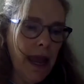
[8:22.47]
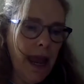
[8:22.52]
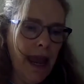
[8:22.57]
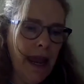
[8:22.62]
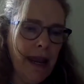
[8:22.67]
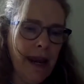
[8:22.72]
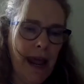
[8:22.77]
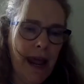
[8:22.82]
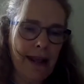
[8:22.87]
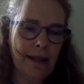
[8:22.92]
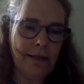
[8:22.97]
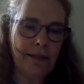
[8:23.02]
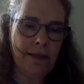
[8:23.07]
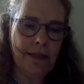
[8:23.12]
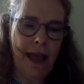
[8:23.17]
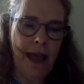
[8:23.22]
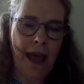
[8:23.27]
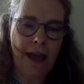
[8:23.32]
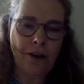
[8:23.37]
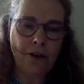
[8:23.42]
And ain't
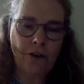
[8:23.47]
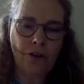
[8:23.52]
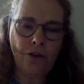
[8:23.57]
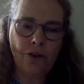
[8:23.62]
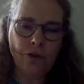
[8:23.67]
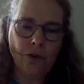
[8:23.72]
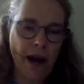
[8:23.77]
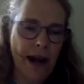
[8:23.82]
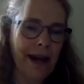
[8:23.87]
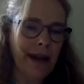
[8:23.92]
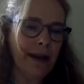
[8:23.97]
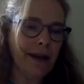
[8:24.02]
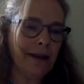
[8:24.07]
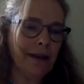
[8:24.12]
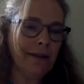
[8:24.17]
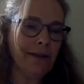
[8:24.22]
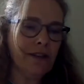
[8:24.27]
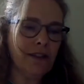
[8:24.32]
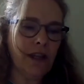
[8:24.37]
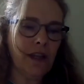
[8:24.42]
that grand?"
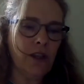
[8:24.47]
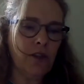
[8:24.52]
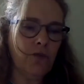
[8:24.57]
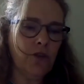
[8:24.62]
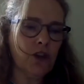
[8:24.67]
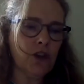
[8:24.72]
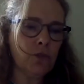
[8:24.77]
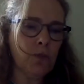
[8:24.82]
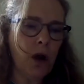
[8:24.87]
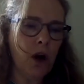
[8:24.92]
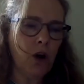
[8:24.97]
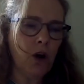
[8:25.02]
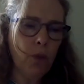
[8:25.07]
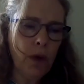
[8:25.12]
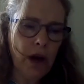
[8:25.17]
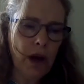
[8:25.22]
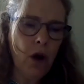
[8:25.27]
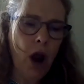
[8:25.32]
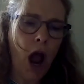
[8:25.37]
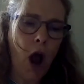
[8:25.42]
said the fishmonger.
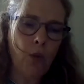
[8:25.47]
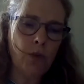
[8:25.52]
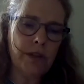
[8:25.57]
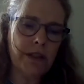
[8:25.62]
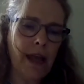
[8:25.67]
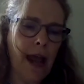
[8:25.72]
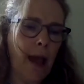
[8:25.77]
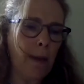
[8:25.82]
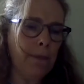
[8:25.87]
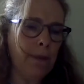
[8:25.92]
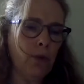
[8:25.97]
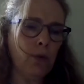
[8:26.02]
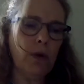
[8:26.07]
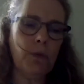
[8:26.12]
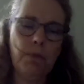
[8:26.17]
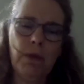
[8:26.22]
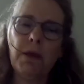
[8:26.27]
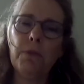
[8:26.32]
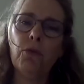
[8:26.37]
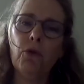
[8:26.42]
"We are always happy when
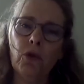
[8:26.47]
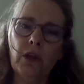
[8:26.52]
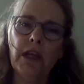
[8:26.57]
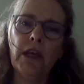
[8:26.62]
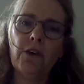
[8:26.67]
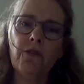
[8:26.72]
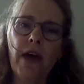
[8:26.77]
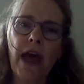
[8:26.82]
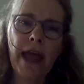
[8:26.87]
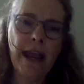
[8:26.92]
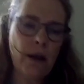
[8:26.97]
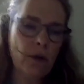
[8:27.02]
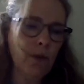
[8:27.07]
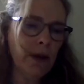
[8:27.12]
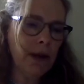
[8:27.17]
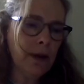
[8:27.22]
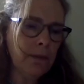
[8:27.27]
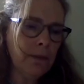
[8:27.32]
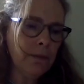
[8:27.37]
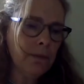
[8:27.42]
people live, ain't we?"